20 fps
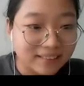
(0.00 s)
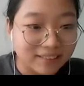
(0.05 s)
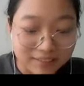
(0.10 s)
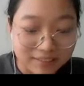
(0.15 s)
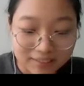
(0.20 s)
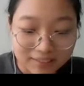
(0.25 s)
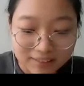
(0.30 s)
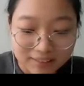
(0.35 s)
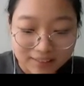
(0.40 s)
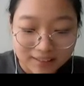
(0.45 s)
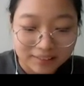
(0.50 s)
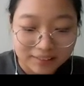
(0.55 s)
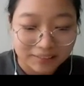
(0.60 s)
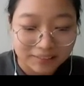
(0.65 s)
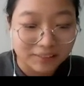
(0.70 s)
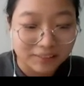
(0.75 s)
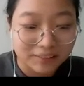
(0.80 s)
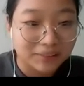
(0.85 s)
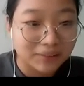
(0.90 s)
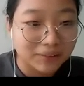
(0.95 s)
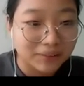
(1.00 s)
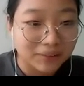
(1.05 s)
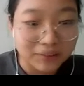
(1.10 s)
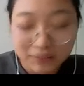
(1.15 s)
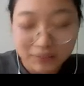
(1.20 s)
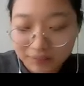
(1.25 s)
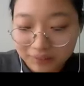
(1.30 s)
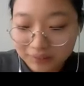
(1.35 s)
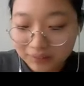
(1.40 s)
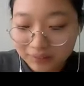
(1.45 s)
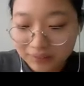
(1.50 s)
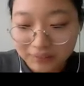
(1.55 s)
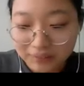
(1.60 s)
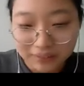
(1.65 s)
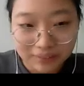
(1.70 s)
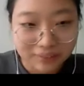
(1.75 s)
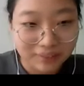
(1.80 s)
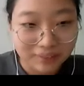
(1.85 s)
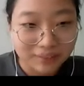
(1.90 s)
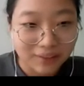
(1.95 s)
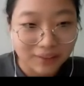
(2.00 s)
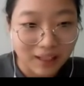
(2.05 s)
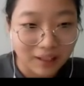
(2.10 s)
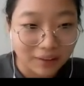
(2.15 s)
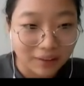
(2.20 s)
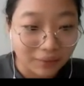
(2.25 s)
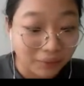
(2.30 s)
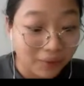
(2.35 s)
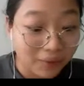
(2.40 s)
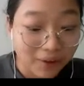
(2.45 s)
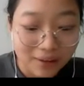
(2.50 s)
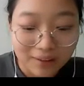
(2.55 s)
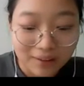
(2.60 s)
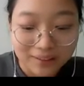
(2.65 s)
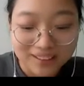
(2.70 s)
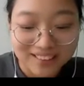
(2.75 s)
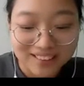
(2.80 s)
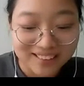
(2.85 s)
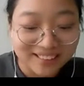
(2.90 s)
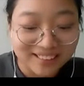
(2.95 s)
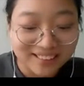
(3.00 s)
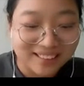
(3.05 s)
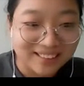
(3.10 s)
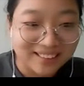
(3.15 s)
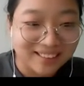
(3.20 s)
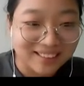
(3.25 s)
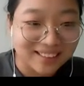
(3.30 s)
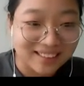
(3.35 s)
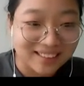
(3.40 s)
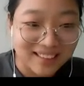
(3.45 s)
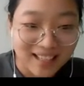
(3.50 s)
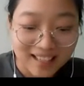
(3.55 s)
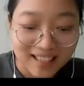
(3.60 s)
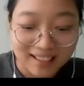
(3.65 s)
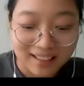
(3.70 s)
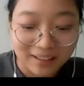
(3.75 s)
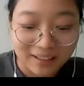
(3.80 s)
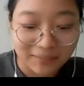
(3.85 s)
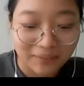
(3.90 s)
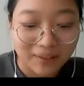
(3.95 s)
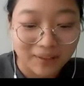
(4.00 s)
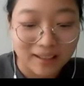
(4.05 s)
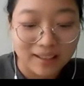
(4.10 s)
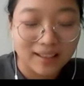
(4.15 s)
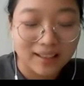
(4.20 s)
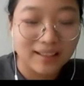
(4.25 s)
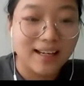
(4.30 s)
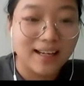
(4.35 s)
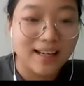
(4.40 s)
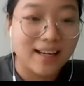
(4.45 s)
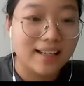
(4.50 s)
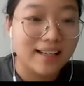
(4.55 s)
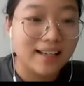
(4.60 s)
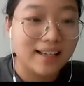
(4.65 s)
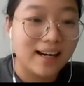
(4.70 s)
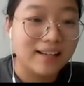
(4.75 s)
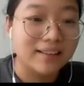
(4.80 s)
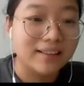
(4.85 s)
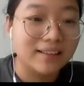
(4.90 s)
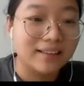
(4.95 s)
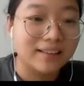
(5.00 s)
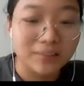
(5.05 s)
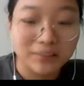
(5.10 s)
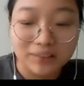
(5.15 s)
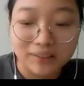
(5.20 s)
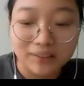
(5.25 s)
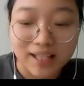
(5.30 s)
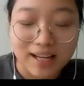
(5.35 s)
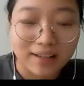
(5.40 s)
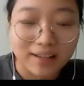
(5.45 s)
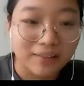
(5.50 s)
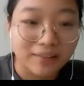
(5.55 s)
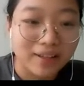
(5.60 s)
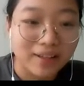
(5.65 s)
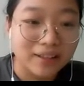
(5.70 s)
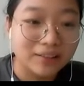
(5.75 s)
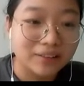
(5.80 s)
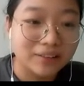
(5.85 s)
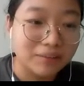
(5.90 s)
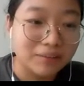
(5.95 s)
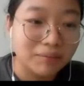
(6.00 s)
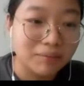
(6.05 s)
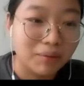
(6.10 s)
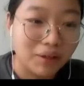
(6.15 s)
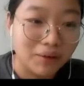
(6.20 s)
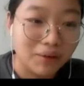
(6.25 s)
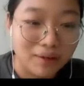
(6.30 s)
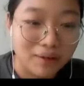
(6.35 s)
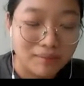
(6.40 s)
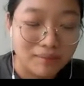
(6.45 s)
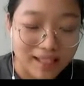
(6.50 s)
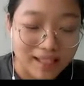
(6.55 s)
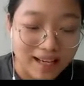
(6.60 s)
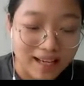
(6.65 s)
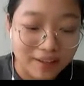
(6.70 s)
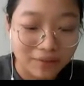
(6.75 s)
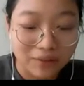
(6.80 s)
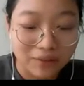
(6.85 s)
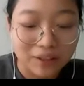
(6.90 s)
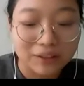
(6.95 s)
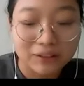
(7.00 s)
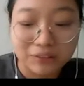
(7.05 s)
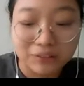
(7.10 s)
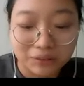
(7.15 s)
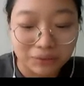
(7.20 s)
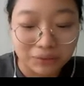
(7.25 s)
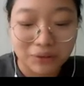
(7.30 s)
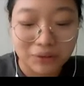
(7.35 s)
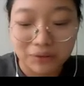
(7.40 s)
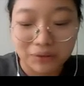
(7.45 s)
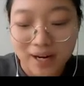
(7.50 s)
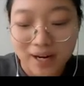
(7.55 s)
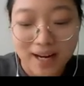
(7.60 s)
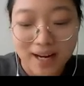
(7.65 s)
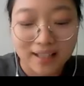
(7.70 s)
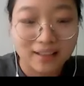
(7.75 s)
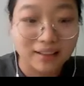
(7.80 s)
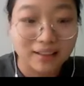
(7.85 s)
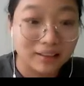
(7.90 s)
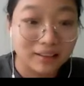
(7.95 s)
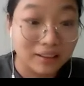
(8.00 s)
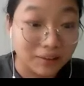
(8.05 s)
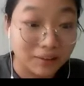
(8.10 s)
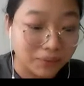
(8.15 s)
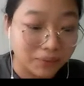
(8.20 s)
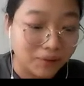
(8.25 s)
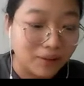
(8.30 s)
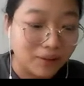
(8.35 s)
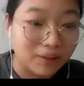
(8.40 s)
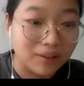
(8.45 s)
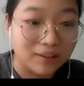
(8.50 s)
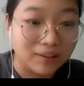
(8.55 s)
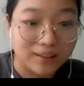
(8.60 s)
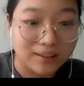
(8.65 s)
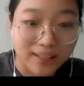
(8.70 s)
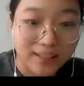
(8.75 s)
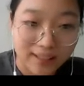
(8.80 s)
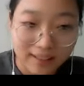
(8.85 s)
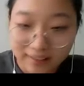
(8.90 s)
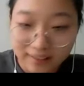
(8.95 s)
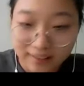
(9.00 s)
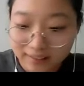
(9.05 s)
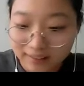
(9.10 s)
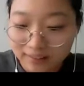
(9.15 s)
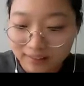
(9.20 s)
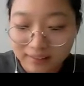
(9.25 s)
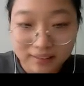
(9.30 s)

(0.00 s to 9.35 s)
First thing we'll do, hello world. Just like we learn any other new language, programming language, we'll write hello world here.